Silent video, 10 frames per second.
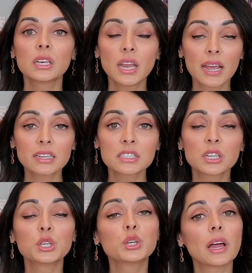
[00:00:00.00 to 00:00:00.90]

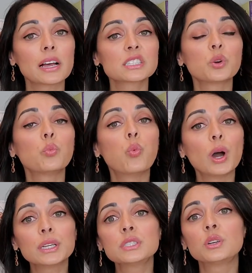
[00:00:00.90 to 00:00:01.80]
Next, you'll ask,
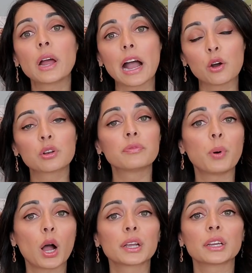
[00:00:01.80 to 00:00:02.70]
what is your
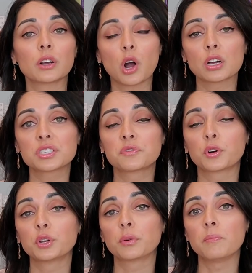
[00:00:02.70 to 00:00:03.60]
out-of-pocket cost
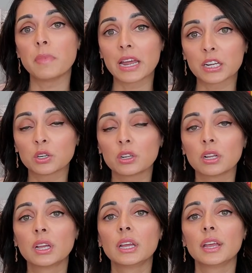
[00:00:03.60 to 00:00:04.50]
for your
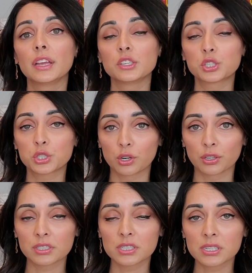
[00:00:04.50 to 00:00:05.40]
medical
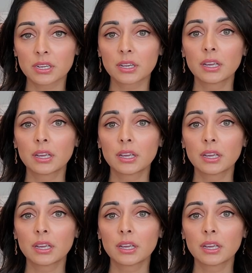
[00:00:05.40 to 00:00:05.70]
insurance,